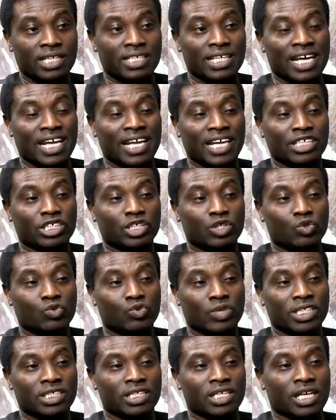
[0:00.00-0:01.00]
as the election
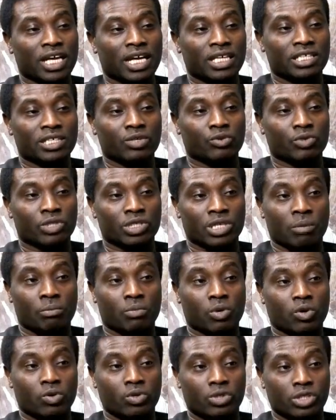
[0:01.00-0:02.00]
2019 was
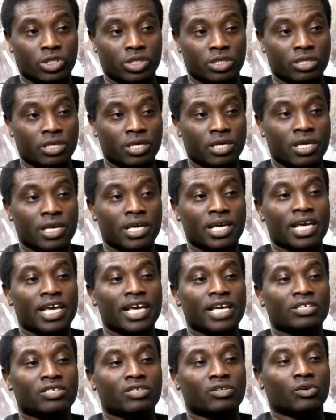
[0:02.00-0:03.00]
approaching
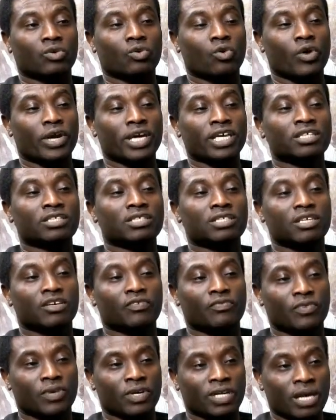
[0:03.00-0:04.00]
is to go into
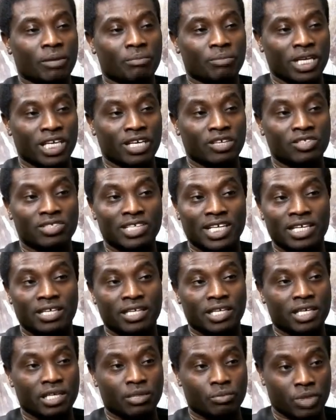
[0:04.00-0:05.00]
the field and begin to
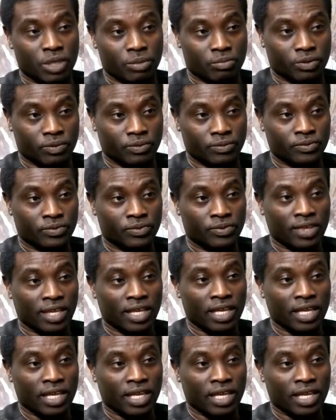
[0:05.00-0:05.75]
educate people.